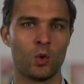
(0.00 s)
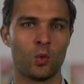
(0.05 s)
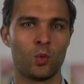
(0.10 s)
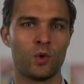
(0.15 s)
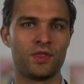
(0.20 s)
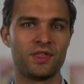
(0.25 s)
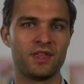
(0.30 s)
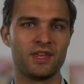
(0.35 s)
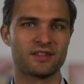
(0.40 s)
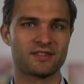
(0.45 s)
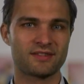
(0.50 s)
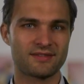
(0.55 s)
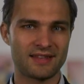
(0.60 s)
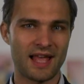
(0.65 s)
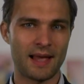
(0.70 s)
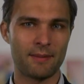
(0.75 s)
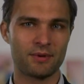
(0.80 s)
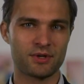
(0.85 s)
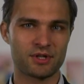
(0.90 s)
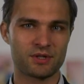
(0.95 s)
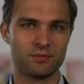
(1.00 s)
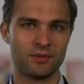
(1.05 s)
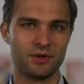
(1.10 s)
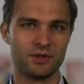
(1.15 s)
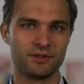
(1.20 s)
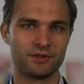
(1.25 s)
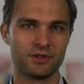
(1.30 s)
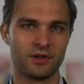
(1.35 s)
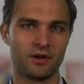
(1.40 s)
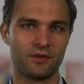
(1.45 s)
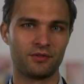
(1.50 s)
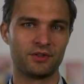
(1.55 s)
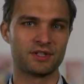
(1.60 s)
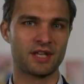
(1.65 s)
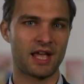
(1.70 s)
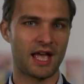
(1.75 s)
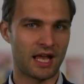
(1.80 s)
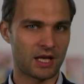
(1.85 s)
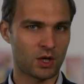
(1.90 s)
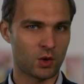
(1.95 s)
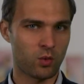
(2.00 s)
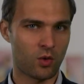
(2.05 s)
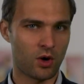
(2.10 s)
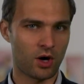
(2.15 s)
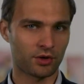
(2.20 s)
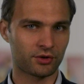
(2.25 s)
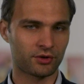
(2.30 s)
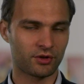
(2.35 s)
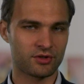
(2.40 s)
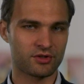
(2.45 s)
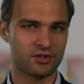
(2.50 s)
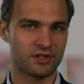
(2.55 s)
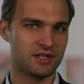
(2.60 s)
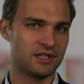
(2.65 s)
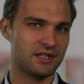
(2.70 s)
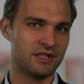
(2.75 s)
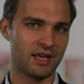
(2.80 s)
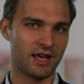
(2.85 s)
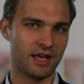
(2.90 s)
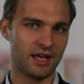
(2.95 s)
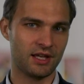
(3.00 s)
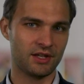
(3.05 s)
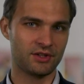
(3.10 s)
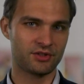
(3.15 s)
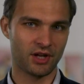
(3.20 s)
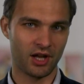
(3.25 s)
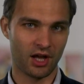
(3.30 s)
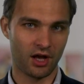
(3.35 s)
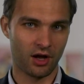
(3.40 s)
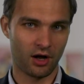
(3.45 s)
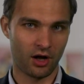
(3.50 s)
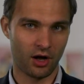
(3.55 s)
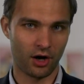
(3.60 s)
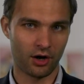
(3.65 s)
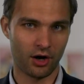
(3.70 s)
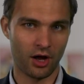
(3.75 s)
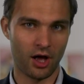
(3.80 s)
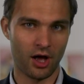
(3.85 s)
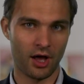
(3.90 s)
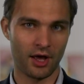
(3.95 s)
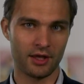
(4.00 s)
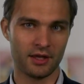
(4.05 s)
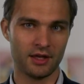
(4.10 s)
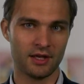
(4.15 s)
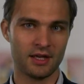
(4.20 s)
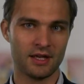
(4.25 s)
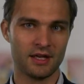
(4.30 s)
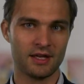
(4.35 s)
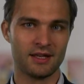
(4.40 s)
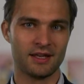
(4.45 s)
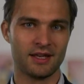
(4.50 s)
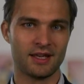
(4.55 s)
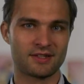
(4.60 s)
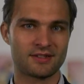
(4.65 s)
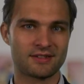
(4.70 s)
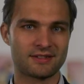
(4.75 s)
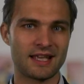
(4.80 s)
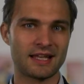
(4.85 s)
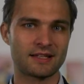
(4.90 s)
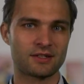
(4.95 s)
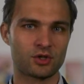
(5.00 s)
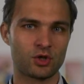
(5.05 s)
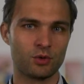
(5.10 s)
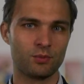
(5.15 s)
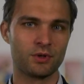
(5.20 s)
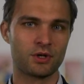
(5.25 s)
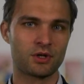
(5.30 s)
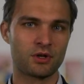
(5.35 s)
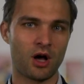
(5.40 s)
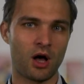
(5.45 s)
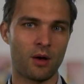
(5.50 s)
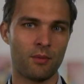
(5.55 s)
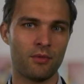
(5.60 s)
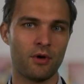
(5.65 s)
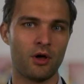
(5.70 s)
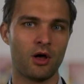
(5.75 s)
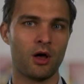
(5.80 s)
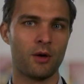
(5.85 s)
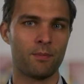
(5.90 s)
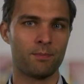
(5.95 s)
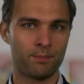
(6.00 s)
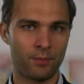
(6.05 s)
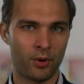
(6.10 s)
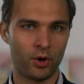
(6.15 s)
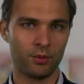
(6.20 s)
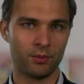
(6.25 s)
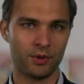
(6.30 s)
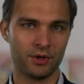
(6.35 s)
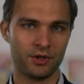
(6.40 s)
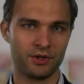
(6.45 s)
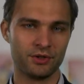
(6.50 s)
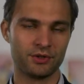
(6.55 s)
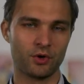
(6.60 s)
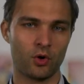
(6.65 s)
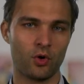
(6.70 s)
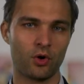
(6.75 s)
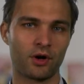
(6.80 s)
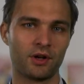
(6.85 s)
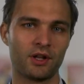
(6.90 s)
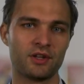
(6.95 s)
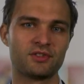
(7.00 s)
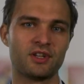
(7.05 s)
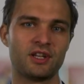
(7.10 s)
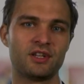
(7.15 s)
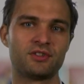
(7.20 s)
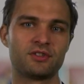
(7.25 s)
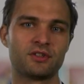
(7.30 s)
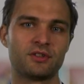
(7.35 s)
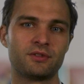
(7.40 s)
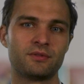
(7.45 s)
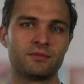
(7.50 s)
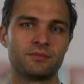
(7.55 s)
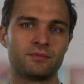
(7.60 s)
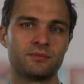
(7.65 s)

With the establishment of this headquarters, EHRI is set to become a permanent organization.